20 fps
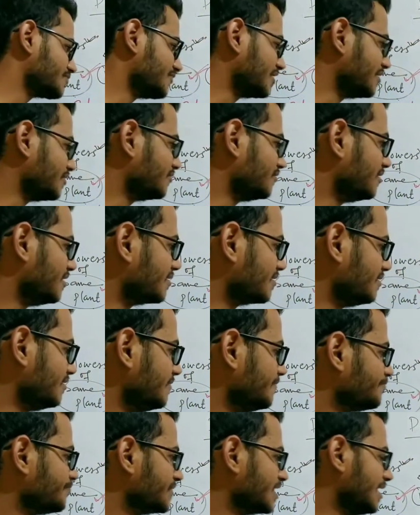
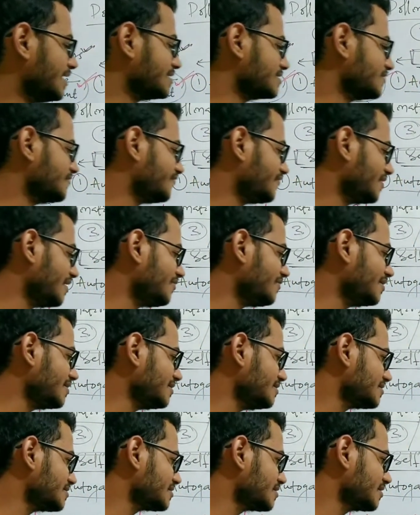particularly, as the flower
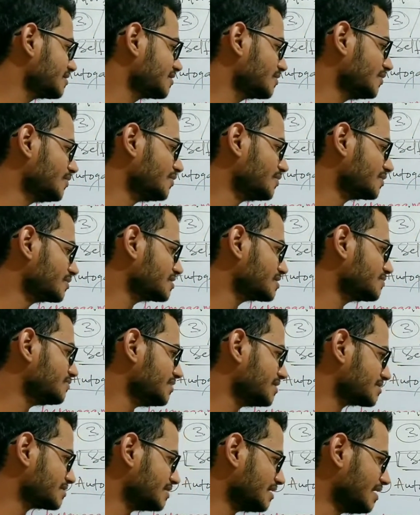is closed,
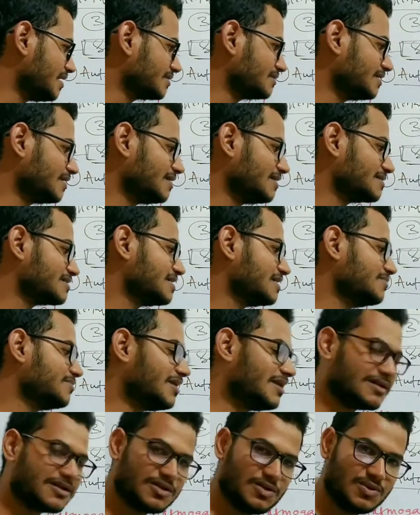means the anther and stigma
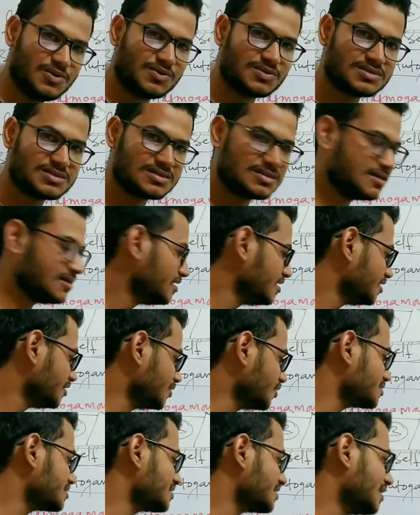are closed,
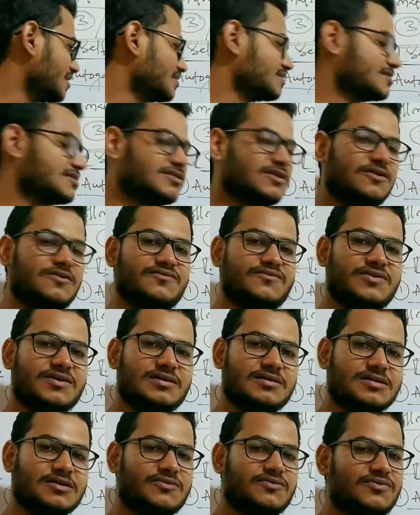no chance of
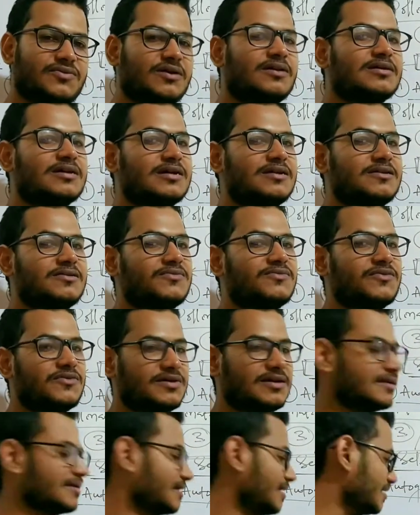the foreign
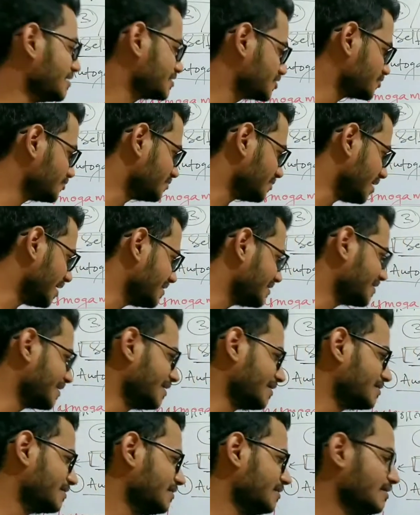pollen grains to
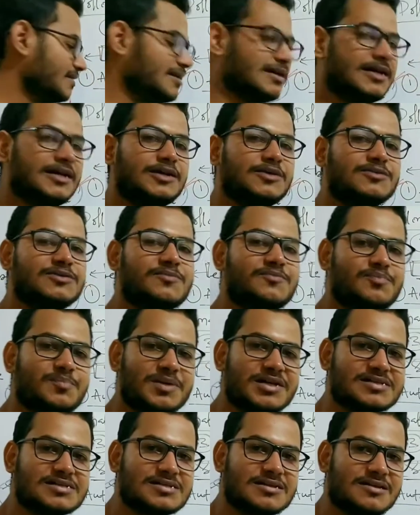migrate into the
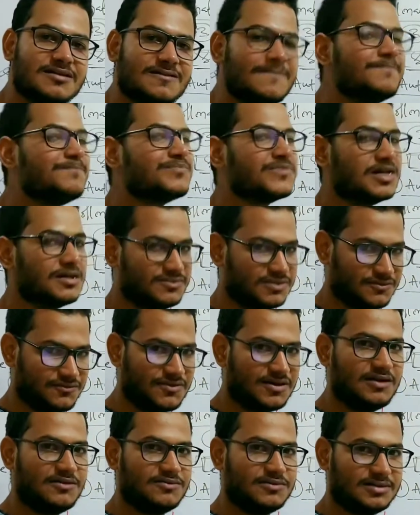pistil of the
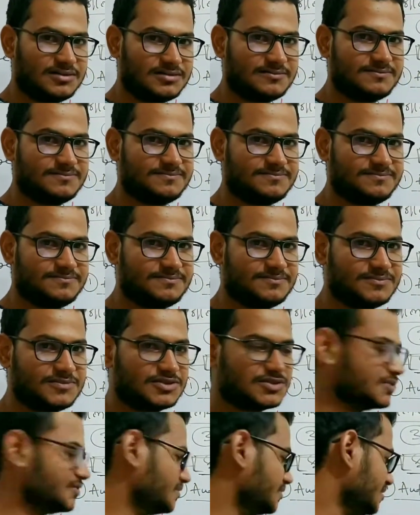flower.
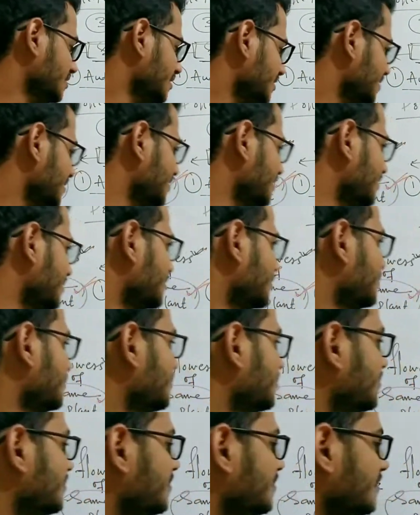So here
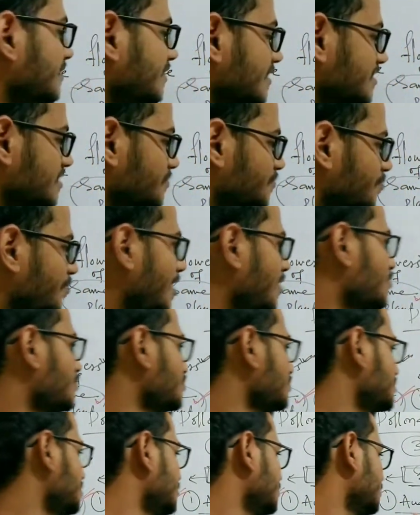it is
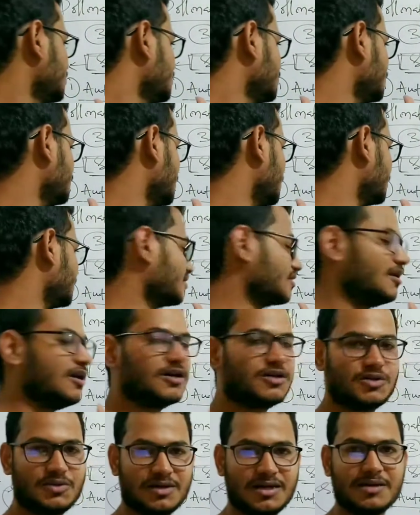bound to occur
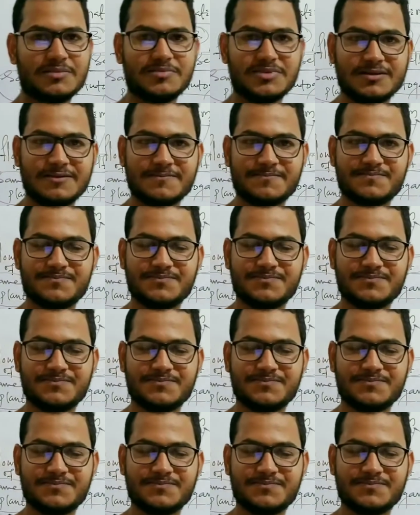autogamy.